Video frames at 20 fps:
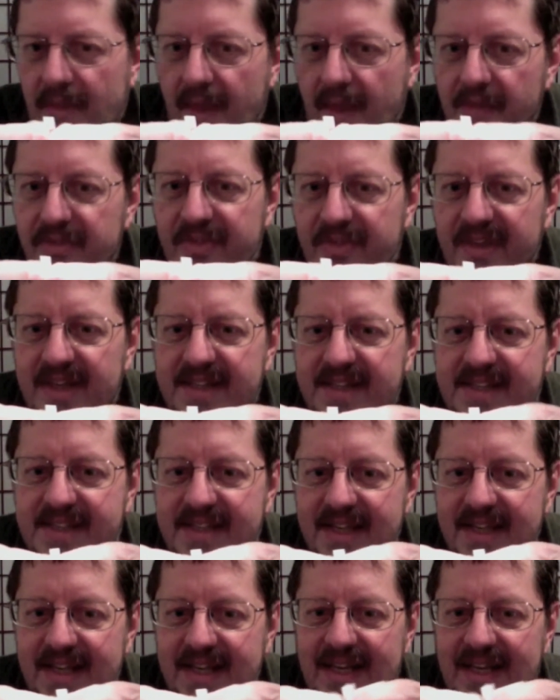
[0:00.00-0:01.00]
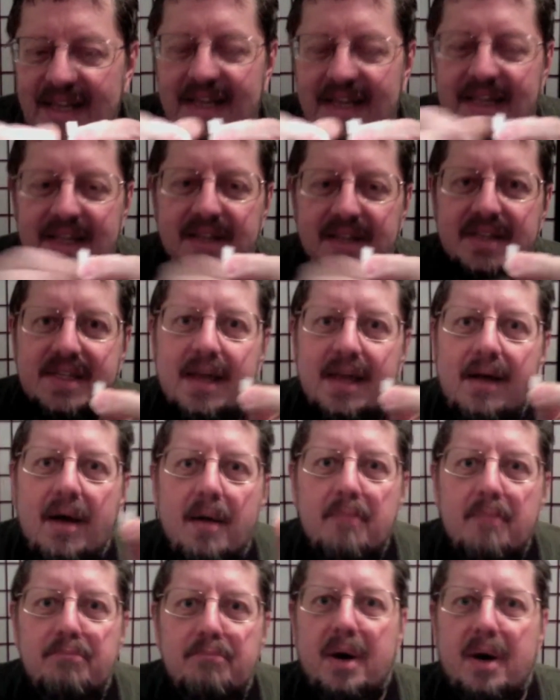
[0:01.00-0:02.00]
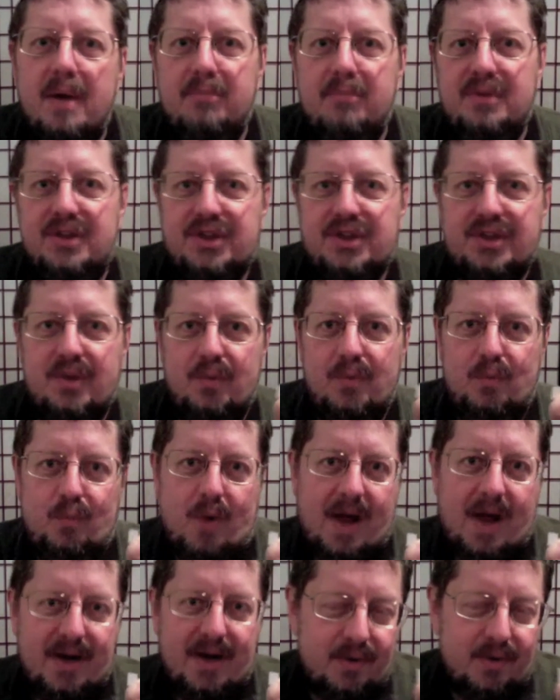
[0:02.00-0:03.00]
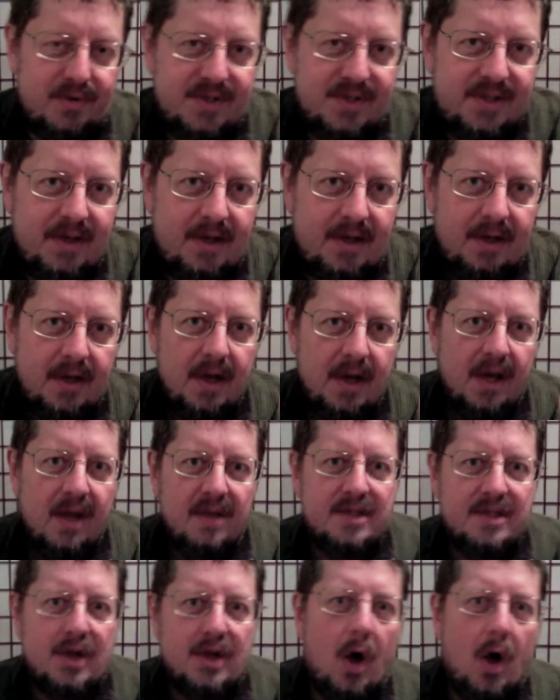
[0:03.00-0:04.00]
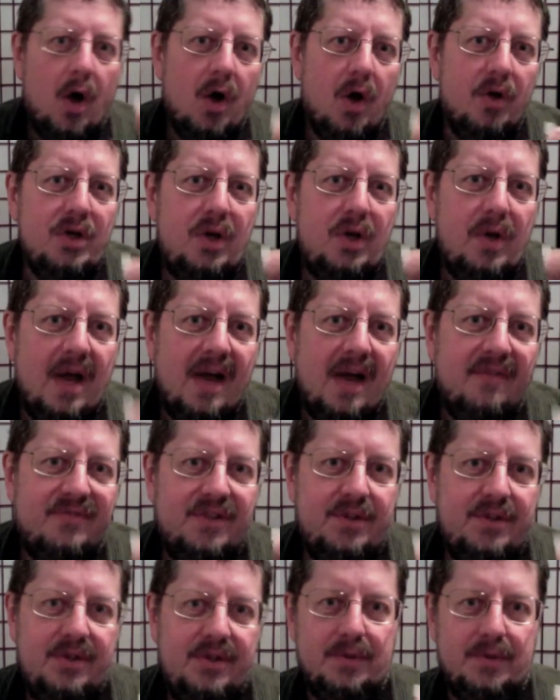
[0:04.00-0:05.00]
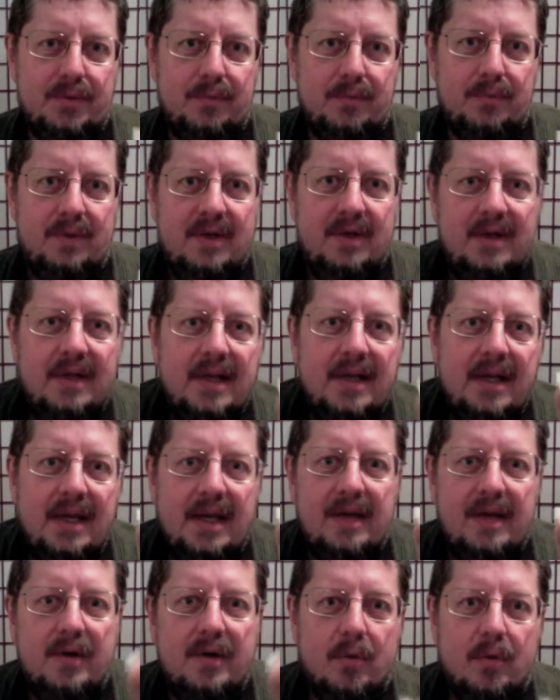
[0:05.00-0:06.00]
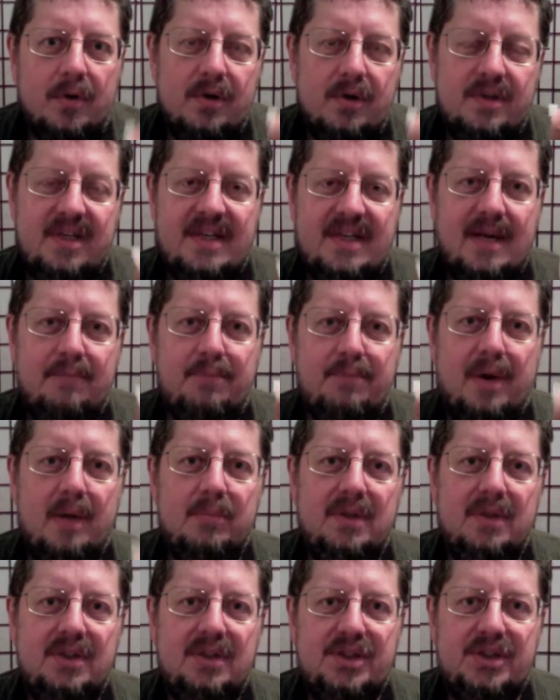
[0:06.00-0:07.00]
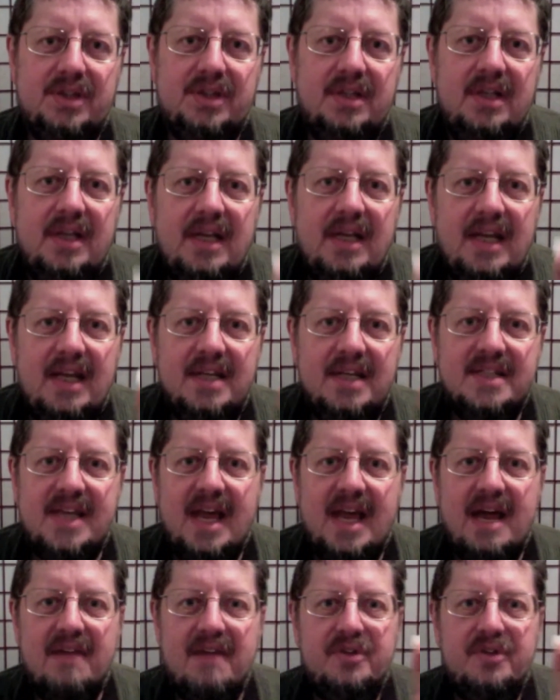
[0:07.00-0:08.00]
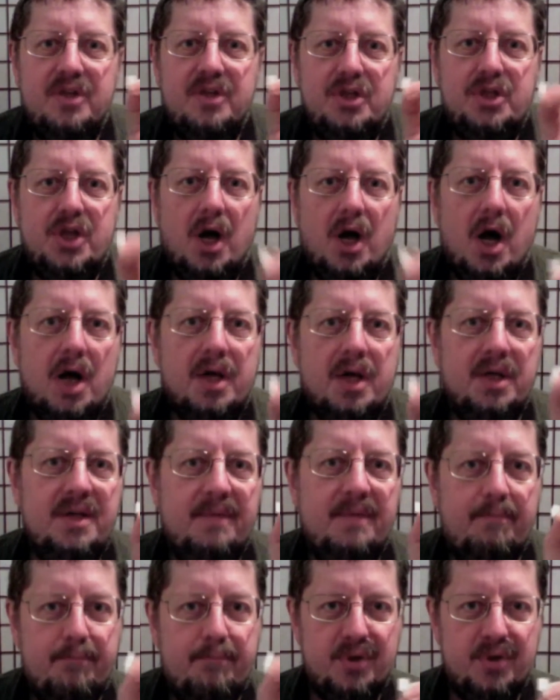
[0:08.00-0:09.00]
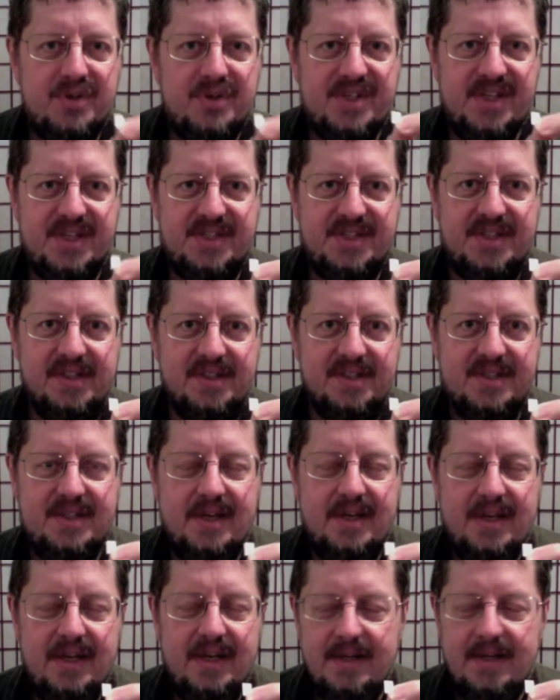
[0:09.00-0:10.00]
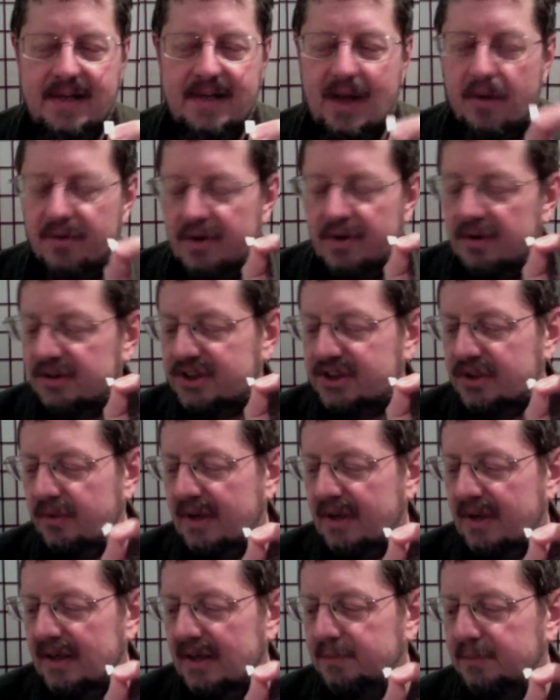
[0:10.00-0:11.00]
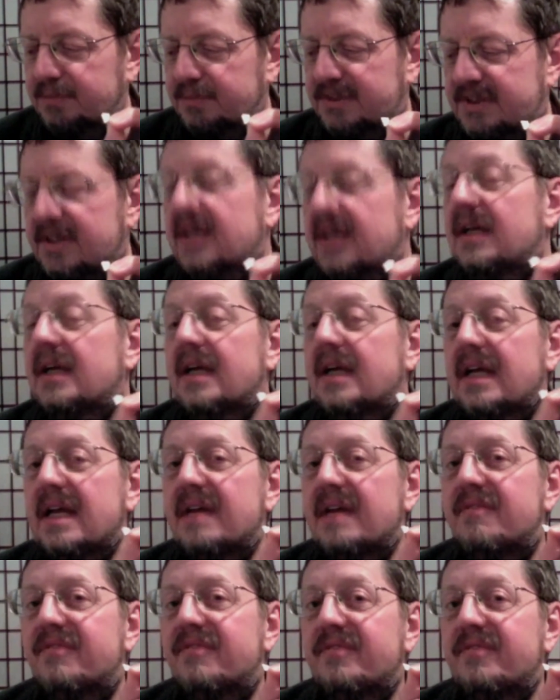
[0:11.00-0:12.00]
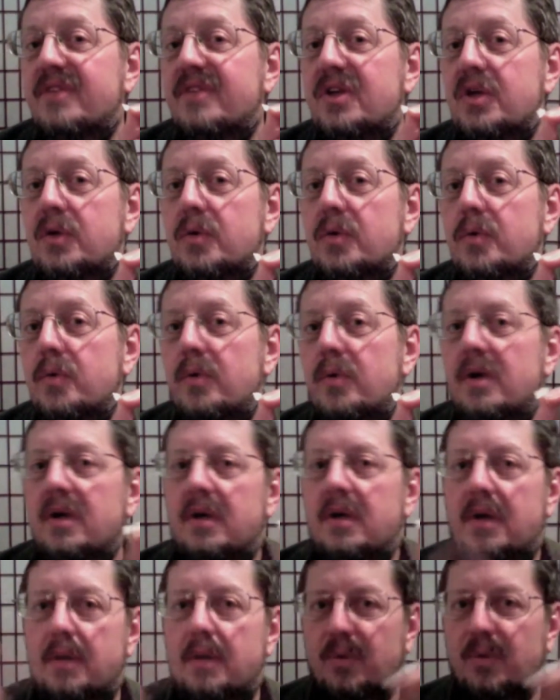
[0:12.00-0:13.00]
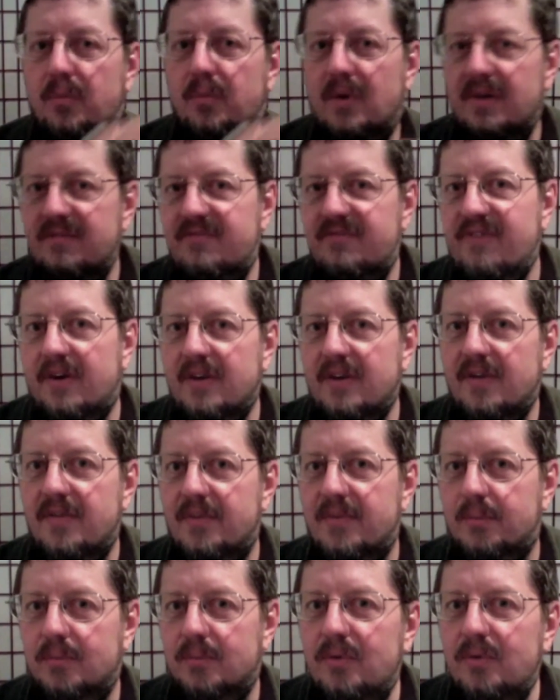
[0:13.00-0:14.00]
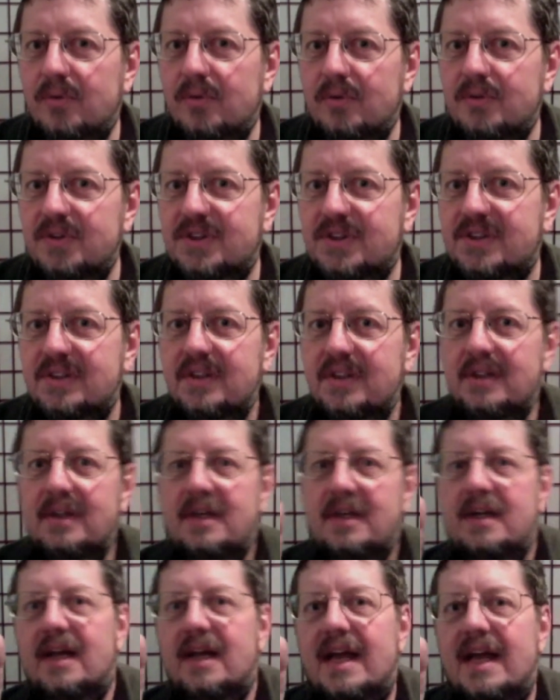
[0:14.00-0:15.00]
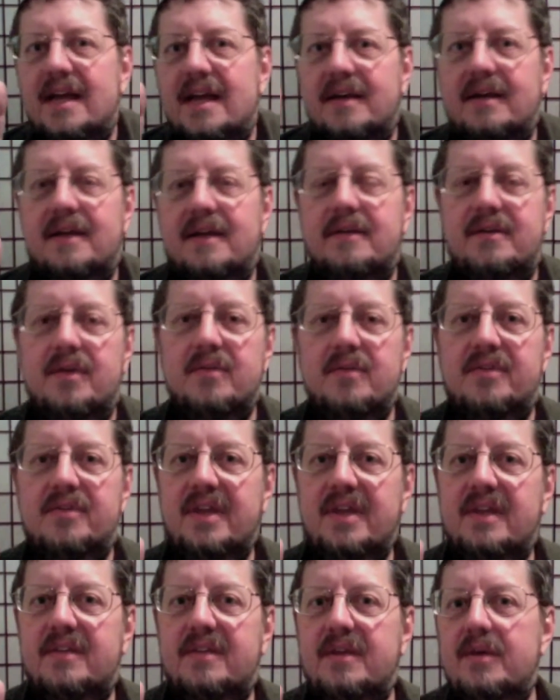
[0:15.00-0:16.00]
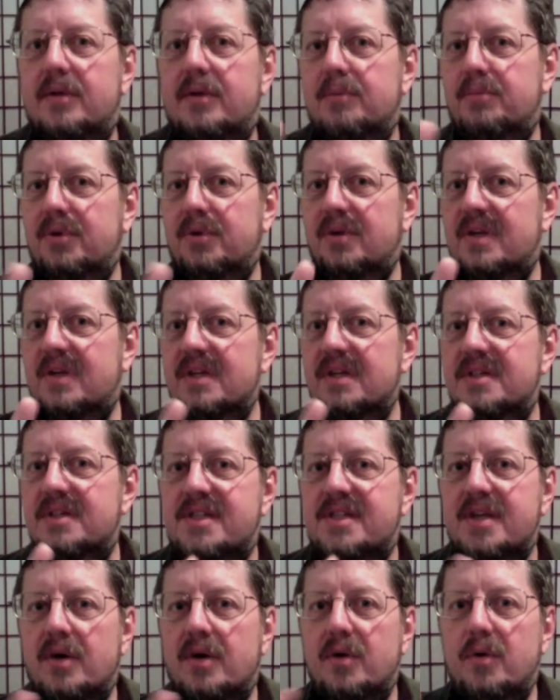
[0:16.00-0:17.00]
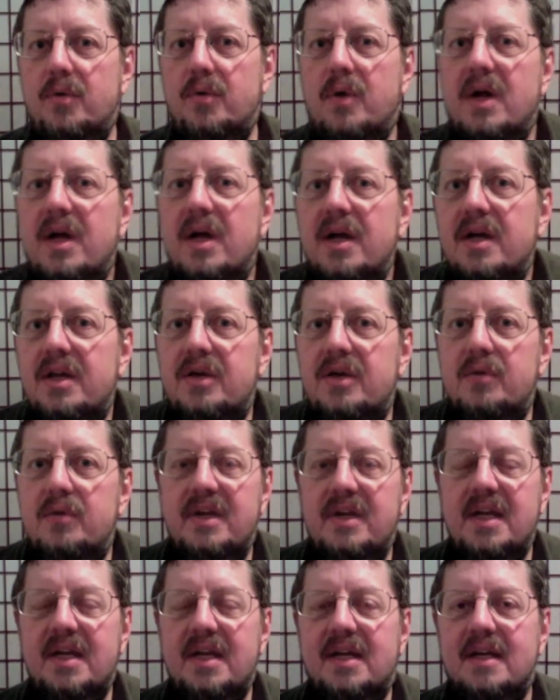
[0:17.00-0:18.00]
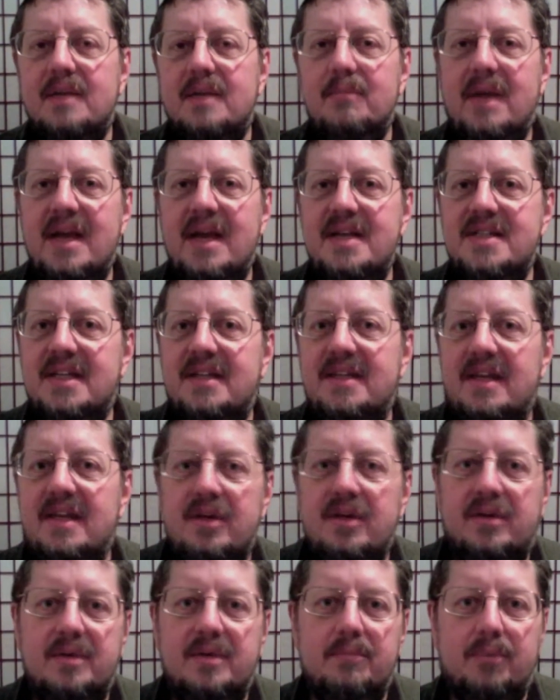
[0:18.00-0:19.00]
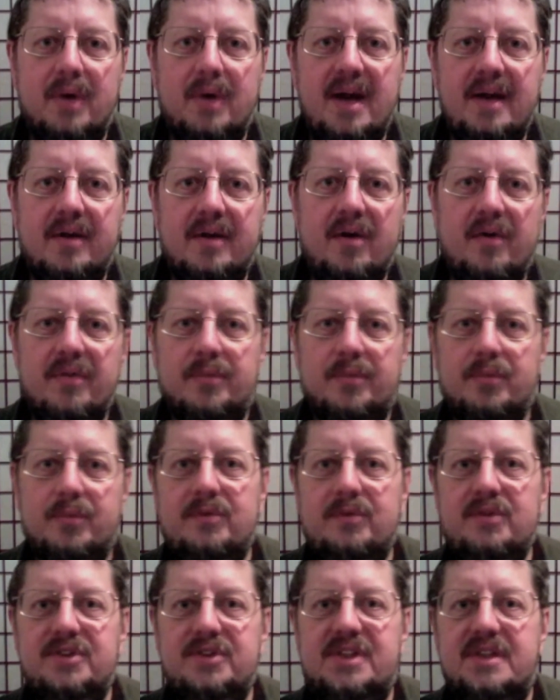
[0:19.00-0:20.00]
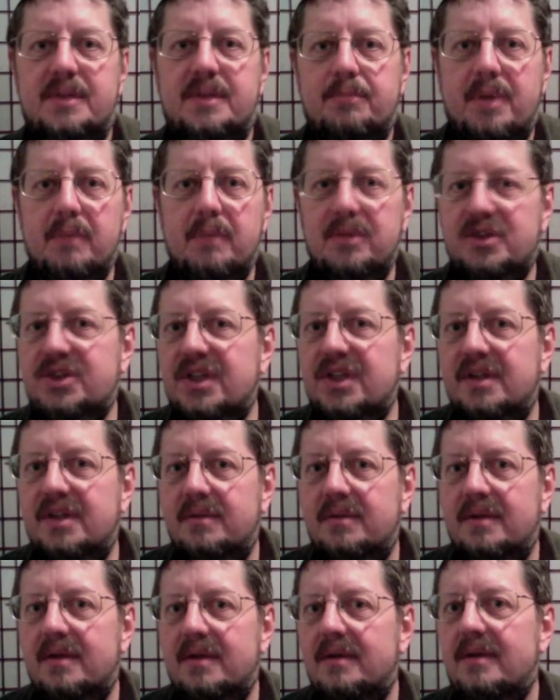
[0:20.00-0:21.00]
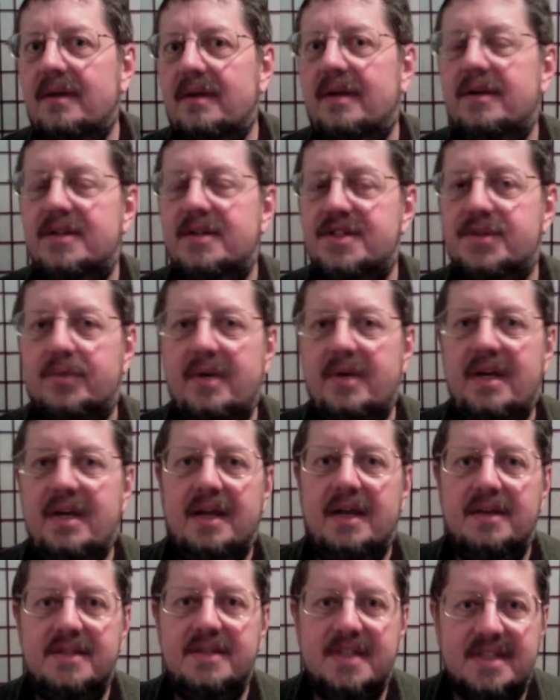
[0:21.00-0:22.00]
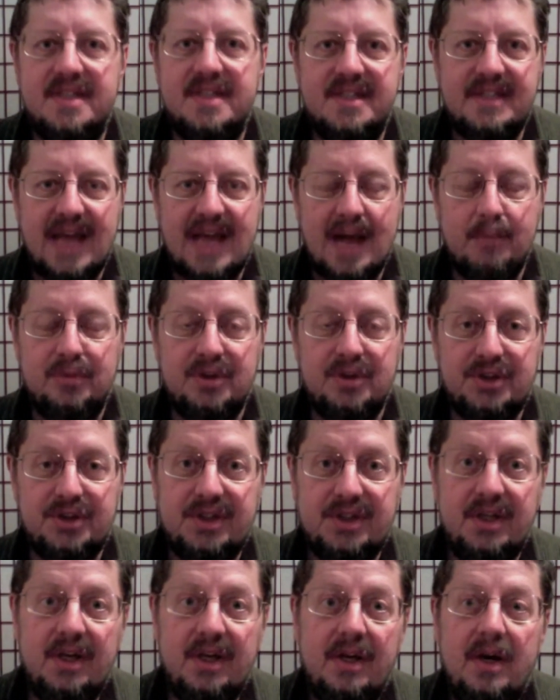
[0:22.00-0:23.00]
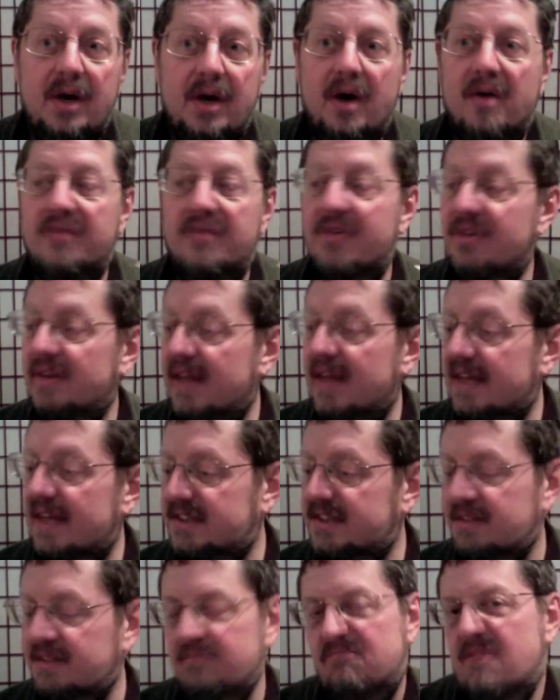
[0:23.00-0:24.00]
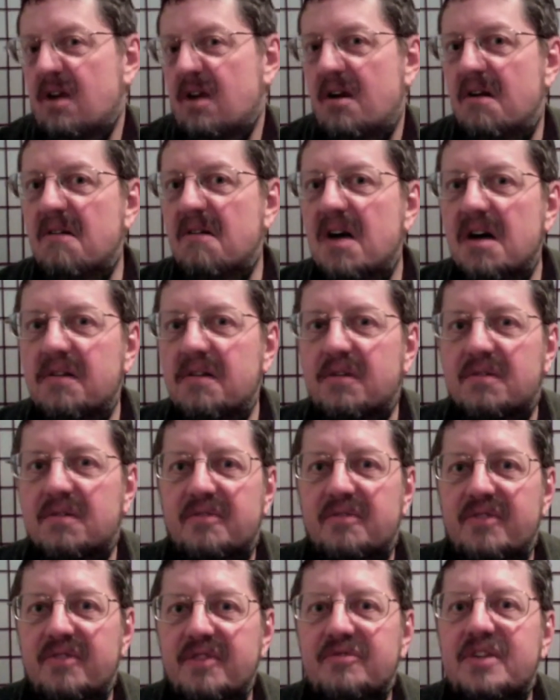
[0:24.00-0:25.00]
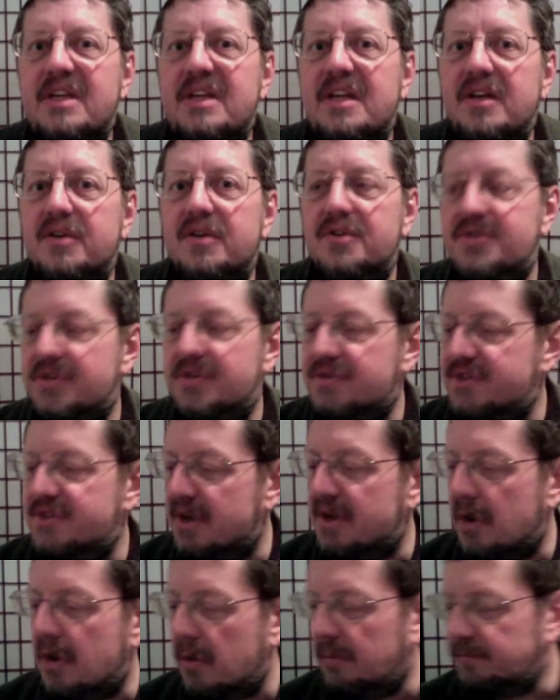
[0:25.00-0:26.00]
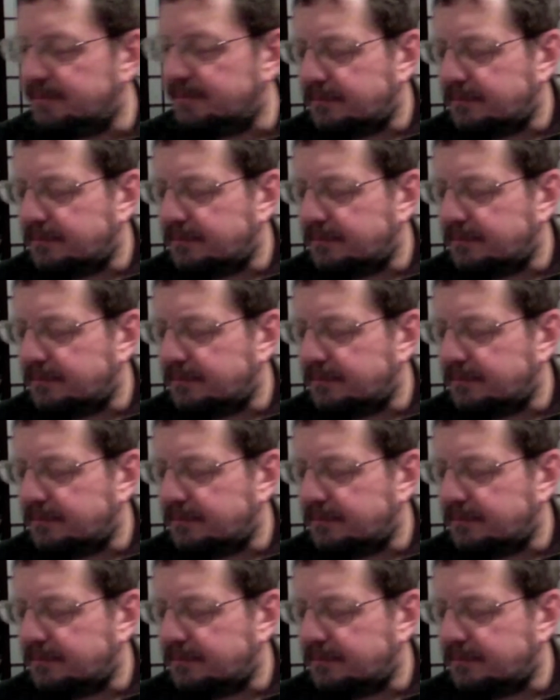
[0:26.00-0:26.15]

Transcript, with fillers: This is published writers. So all you have to do in order to get published is have dogged persistence. Now it also helps if you, number one, follow the rules and, and don't think that your book is so unique and amazing that you can break all the rules that the publishing industry has established over the last you know, 150 years or so.